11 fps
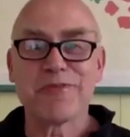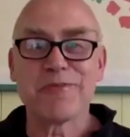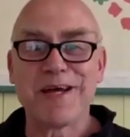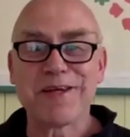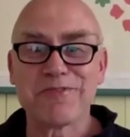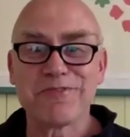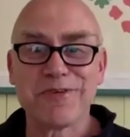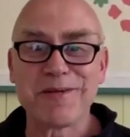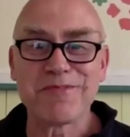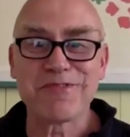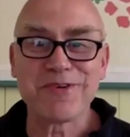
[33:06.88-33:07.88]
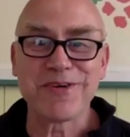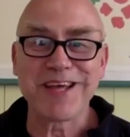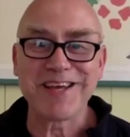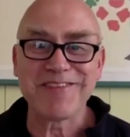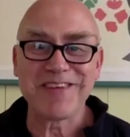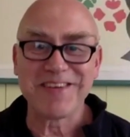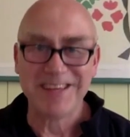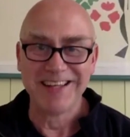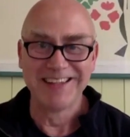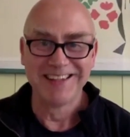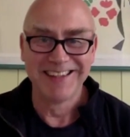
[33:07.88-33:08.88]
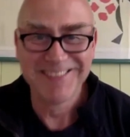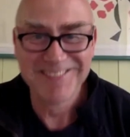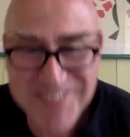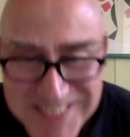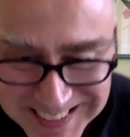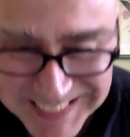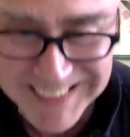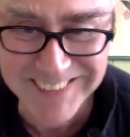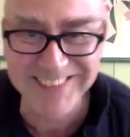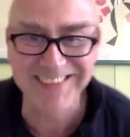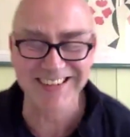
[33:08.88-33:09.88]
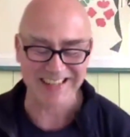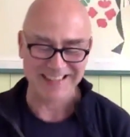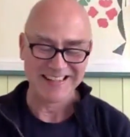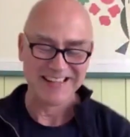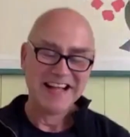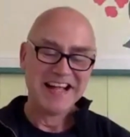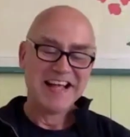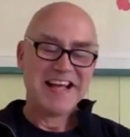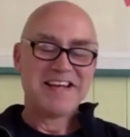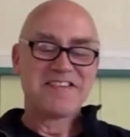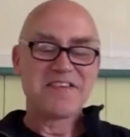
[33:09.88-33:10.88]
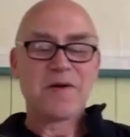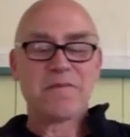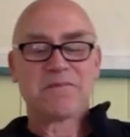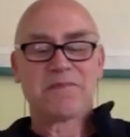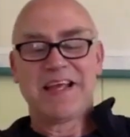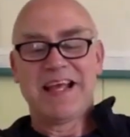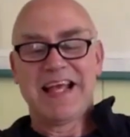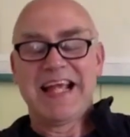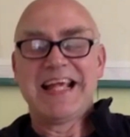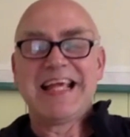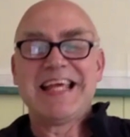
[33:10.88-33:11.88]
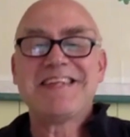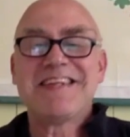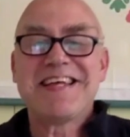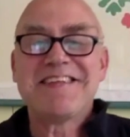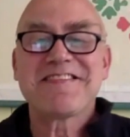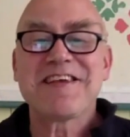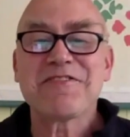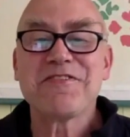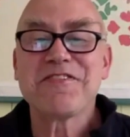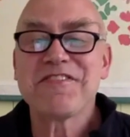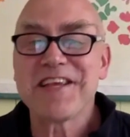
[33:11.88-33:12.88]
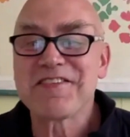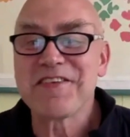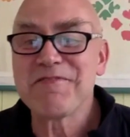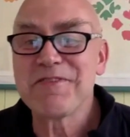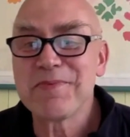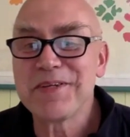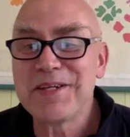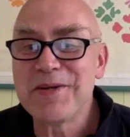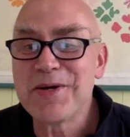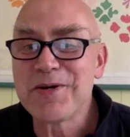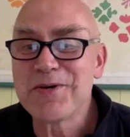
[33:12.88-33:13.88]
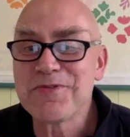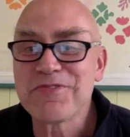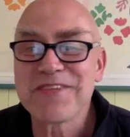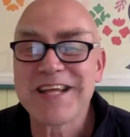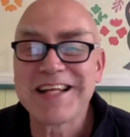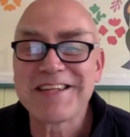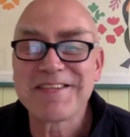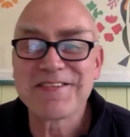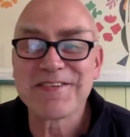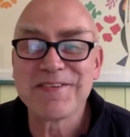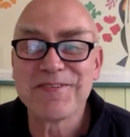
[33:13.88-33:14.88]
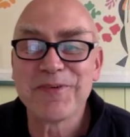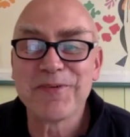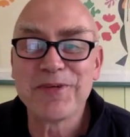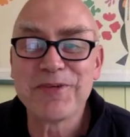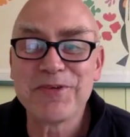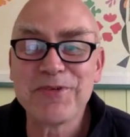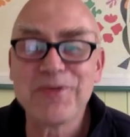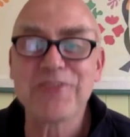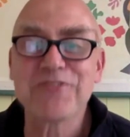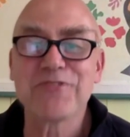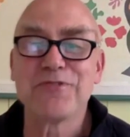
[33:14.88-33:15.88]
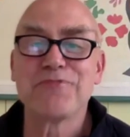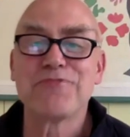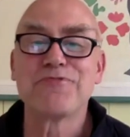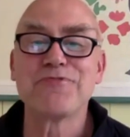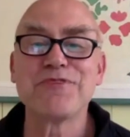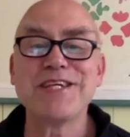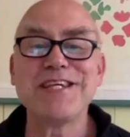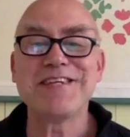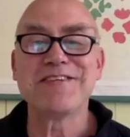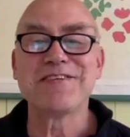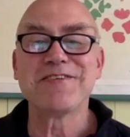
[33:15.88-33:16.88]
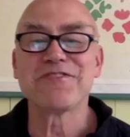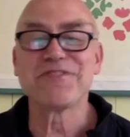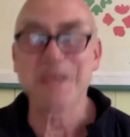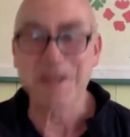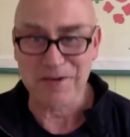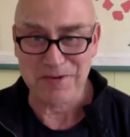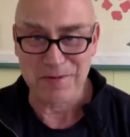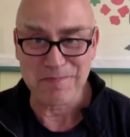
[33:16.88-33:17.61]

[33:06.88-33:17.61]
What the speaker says: microphone. I'm sorry. Okay. So in session 6, everybody knows that what we do is to free the sacrum,